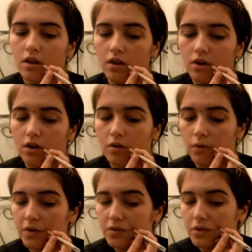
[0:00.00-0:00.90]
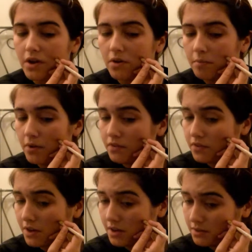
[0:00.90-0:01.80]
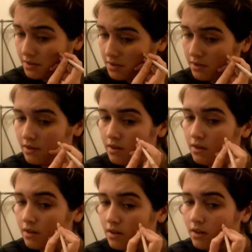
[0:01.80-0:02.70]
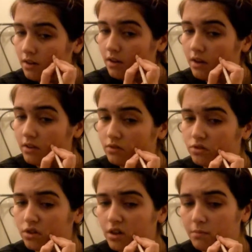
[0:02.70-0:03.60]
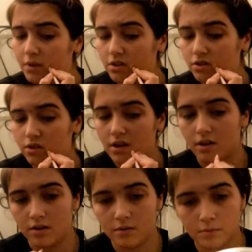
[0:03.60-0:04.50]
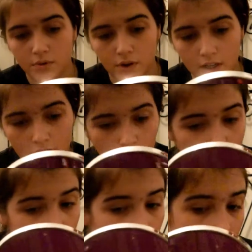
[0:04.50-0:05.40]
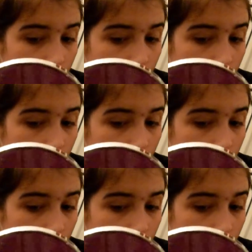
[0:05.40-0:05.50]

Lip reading: And you're going to want to do that on both sides and try to make sure they're pretty equal,